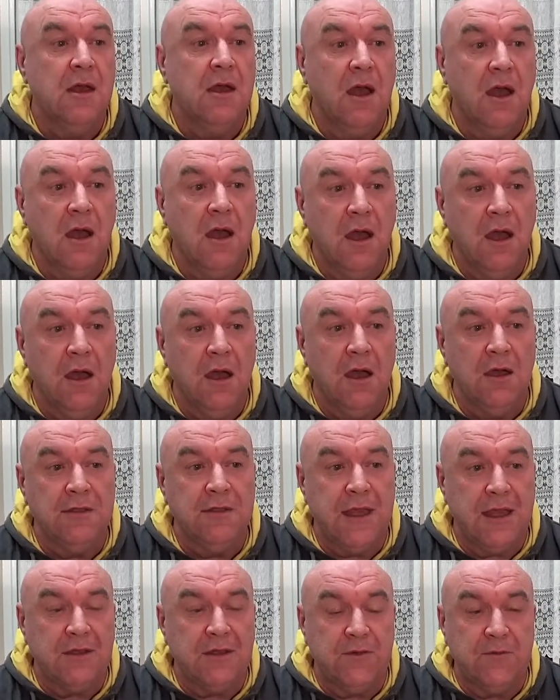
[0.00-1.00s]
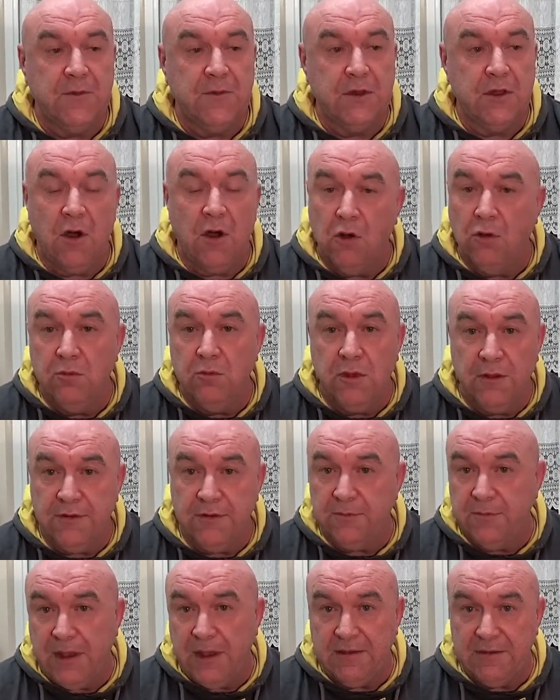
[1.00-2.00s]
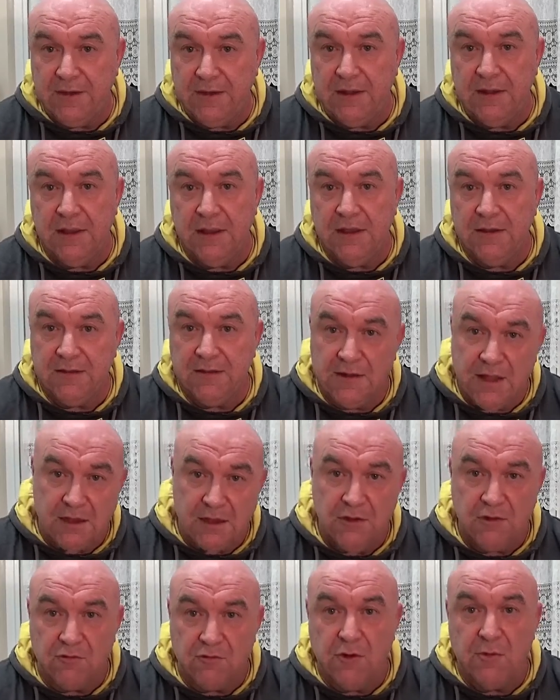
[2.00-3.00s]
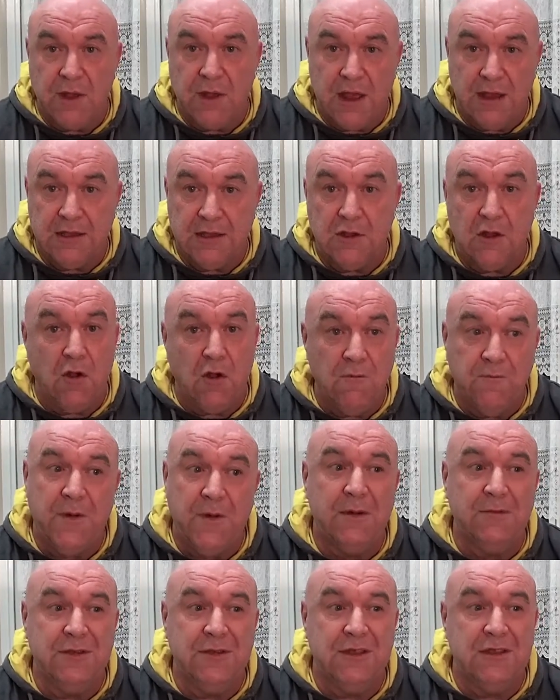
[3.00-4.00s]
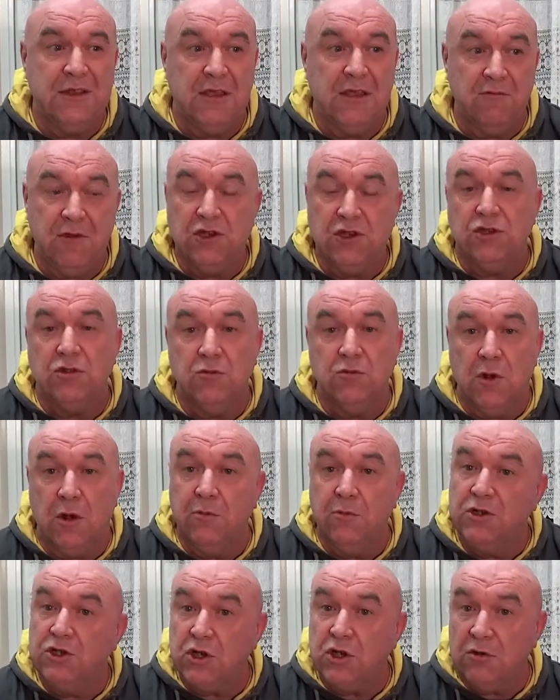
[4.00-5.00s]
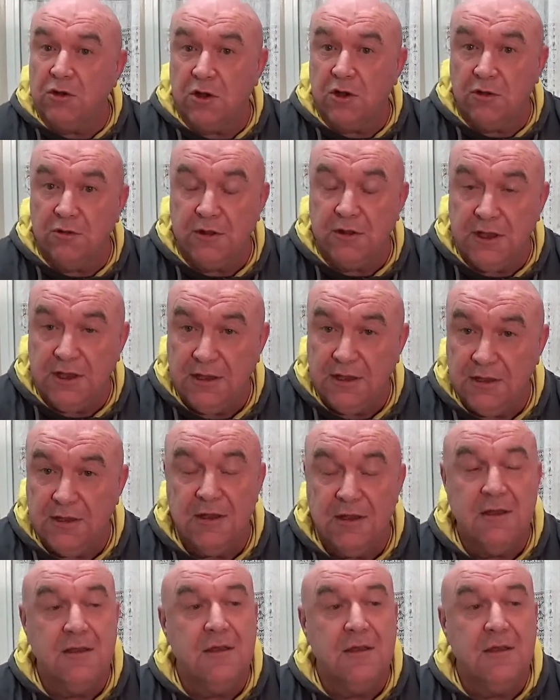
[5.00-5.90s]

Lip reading: That's for the homeless, basically. It's an anger group. I co-founded the original one with John Connolly.